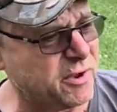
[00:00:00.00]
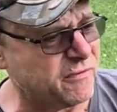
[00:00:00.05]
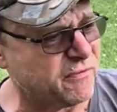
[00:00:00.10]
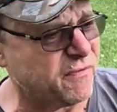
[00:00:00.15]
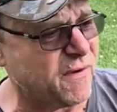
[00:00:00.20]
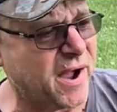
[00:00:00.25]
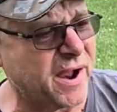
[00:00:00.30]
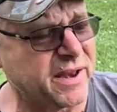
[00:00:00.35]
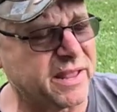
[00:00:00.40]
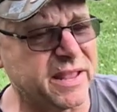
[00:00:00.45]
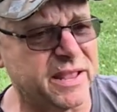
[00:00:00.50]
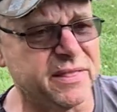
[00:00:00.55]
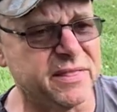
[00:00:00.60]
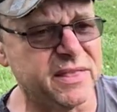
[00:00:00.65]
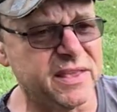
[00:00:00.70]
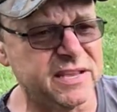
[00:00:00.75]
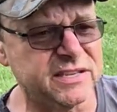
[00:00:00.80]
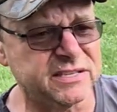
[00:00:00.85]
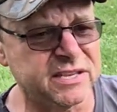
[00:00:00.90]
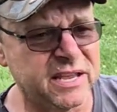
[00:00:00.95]
You'll find it in
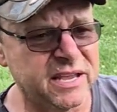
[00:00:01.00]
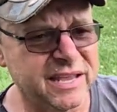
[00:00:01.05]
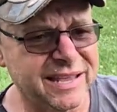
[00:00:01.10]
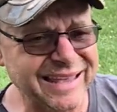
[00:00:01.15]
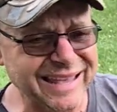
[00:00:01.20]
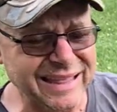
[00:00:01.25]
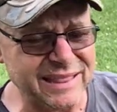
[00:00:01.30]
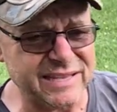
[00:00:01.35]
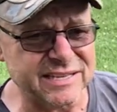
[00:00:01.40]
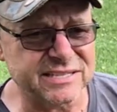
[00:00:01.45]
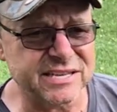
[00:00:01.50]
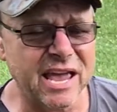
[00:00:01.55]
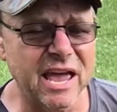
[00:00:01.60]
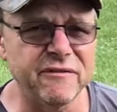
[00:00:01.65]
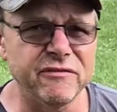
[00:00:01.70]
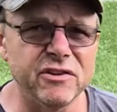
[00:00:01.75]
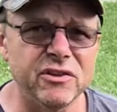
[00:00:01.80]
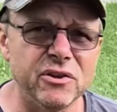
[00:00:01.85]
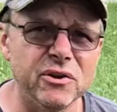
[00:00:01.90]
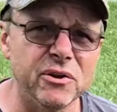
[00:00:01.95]
these
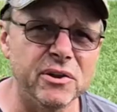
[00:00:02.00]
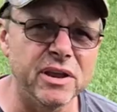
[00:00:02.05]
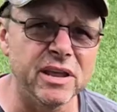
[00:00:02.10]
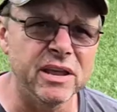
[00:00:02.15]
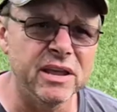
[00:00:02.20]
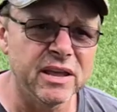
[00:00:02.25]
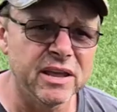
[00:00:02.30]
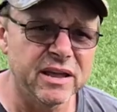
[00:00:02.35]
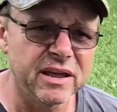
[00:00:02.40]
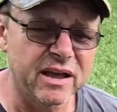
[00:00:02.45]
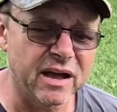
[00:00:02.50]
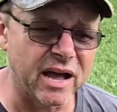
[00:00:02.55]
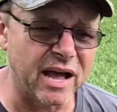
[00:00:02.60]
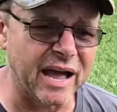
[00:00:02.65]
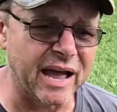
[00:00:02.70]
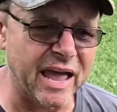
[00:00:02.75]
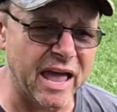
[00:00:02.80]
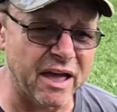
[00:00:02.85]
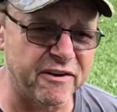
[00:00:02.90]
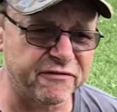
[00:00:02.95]
heavy duty
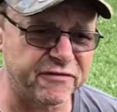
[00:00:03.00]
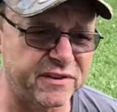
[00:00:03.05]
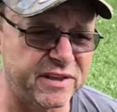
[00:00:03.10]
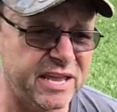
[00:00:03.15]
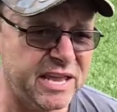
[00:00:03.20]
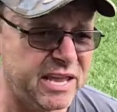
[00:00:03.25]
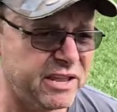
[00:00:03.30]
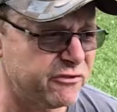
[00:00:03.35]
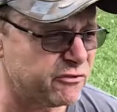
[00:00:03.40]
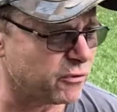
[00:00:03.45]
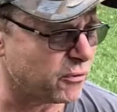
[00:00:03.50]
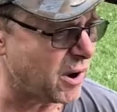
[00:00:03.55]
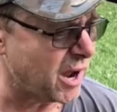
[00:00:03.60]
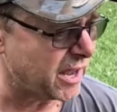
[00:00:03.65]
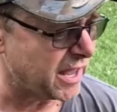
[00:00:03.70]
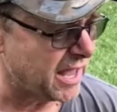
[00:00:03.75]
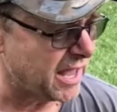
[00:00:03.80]
FT truck